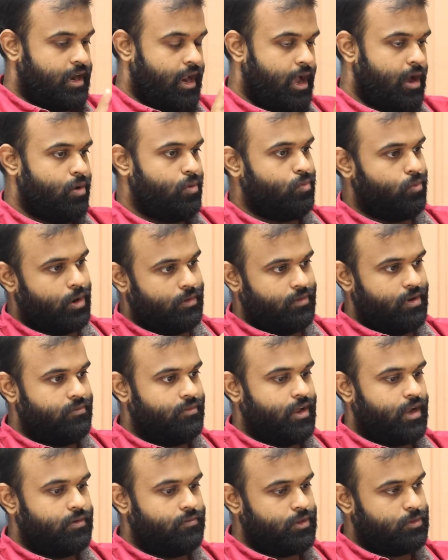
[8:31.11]
Now, what we've
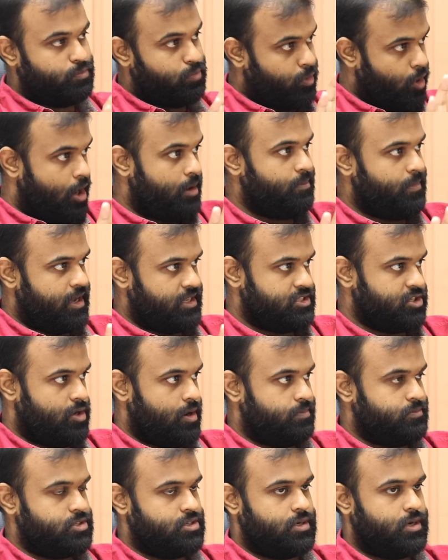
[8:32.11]
done with broad match
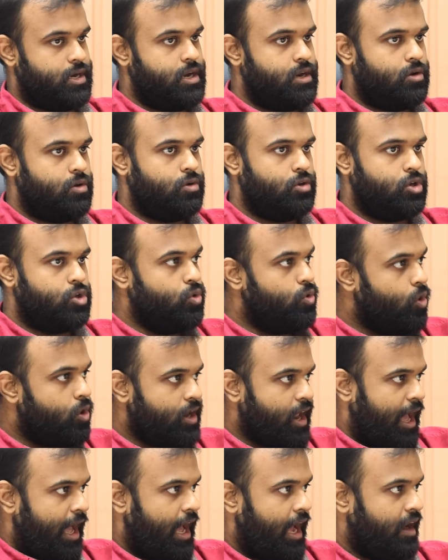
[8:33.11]
adoption, right? You don't
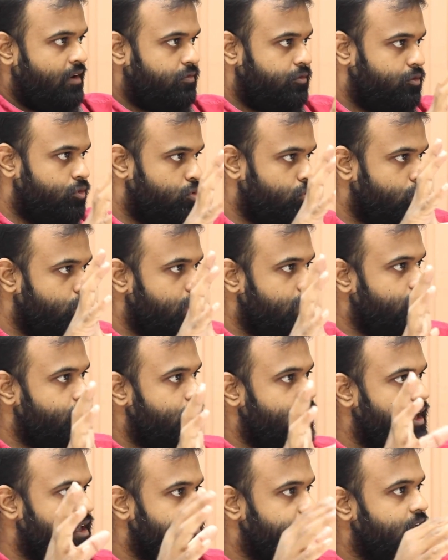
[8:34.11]
have to give
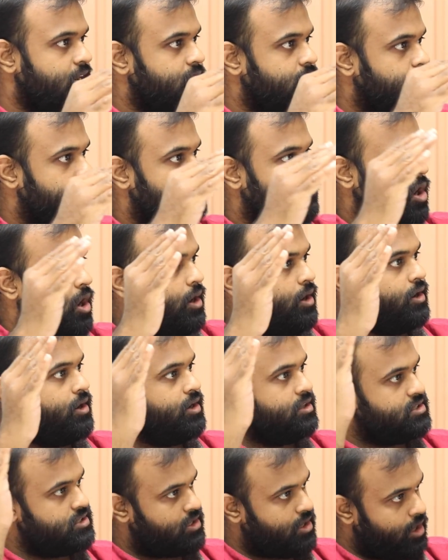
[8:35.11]
in like that
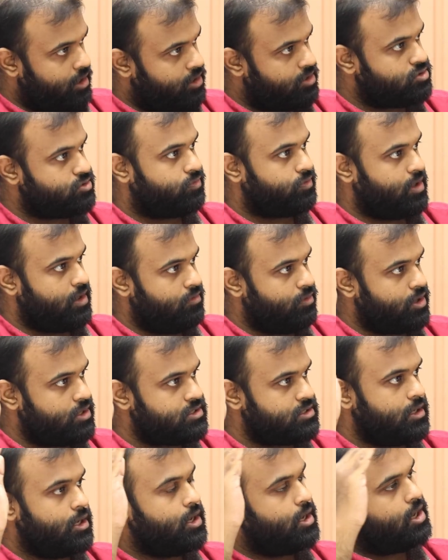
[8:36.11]
hundreds and hundreds of
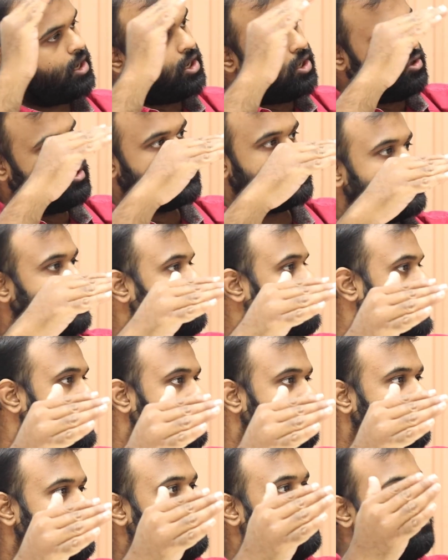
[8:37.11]
keywords. You just have to
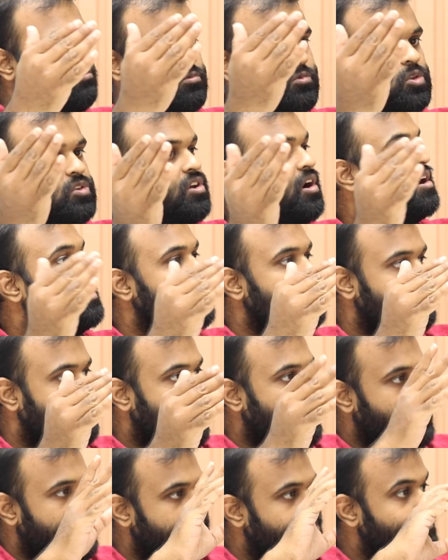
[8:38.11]
give in 30,
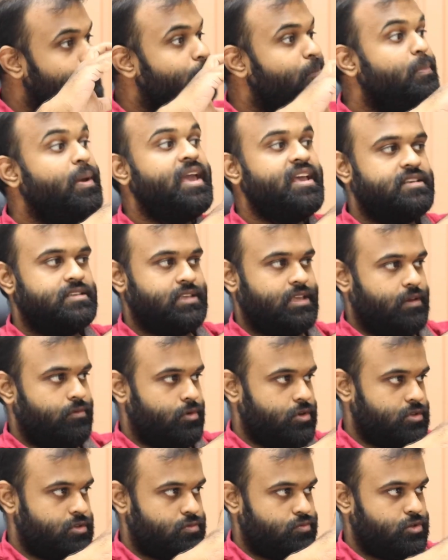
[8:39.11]
40 base
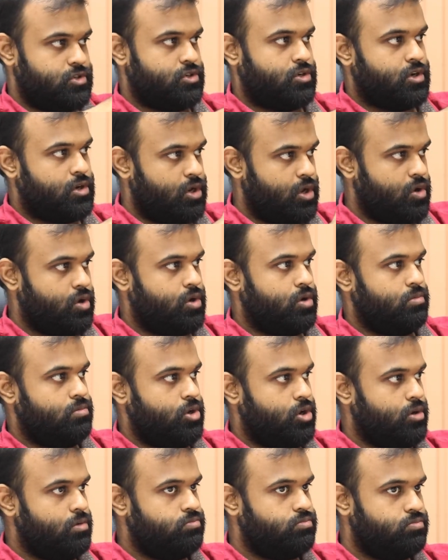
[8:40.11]
keywords, which are,
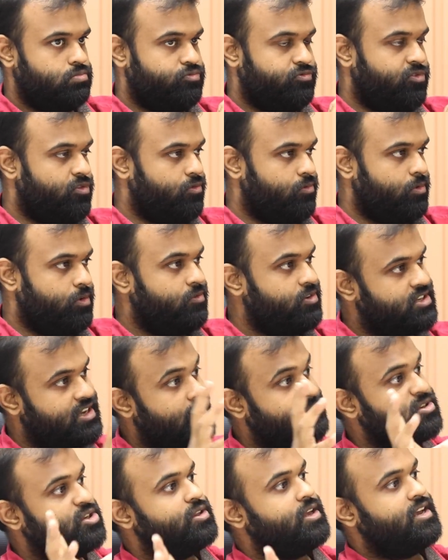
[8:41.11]
which
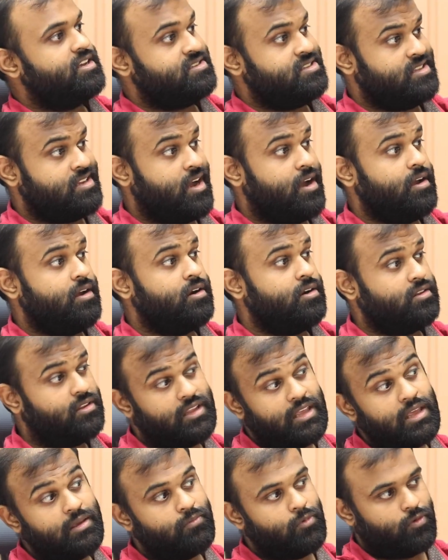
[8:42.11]
capture the entire
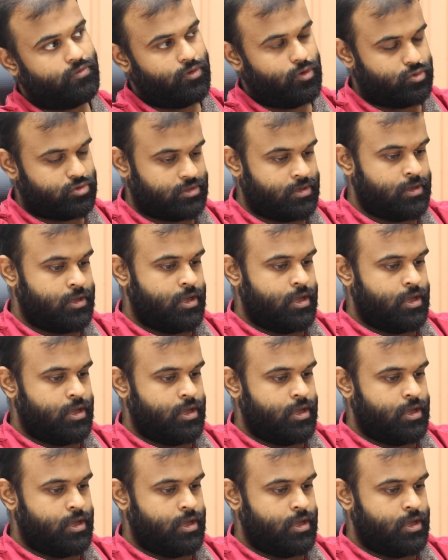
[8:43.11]
theme of those.